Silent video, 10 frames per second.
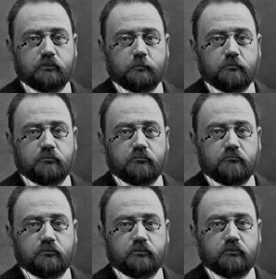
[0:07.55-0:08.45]
sexual
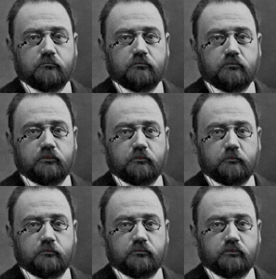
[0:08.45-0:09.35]
harassment
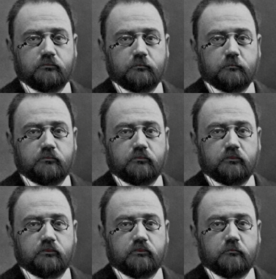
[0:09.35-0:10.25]
allegations at a
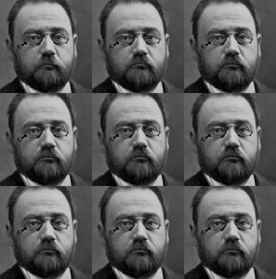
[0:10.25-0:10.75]
previous job?